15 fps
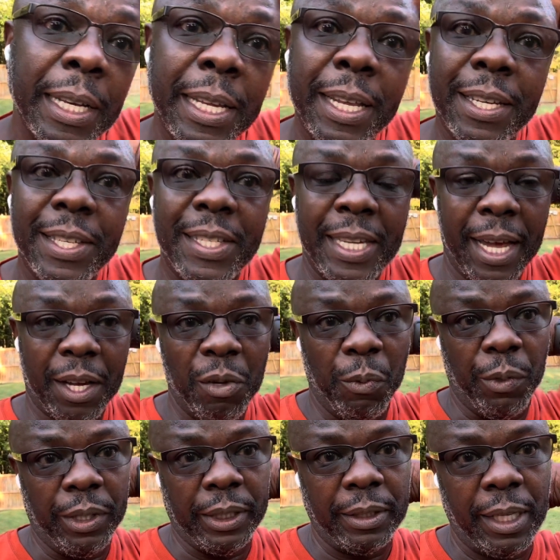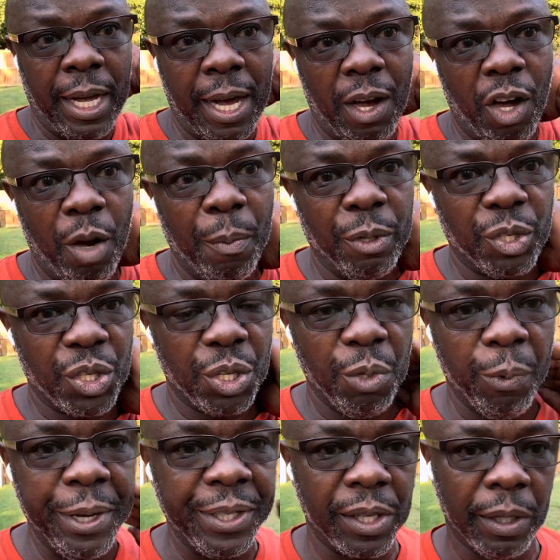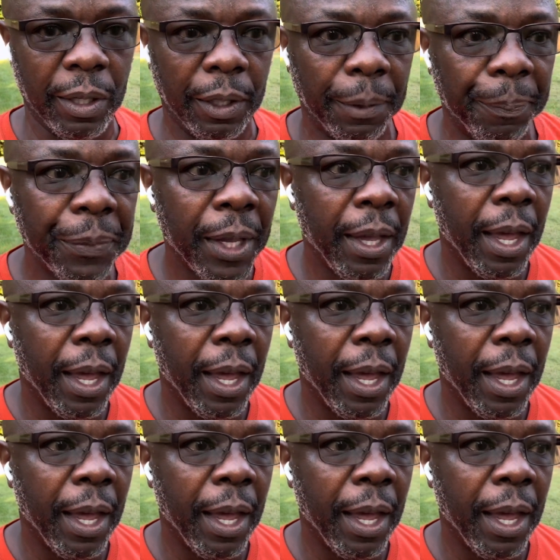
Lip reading: did the second one almost 2 weeks ago.